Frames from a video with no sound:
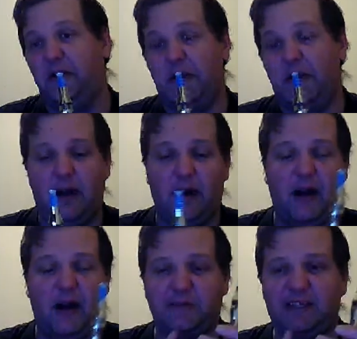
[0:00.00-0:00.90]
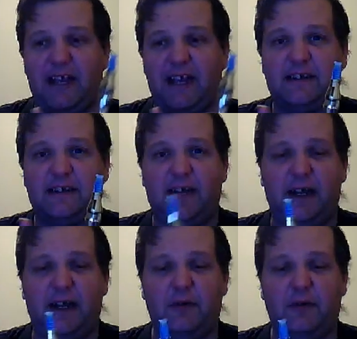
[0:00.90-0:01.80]
I'm satisfied
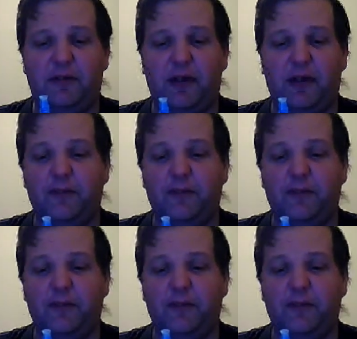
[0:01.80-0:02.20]
with it,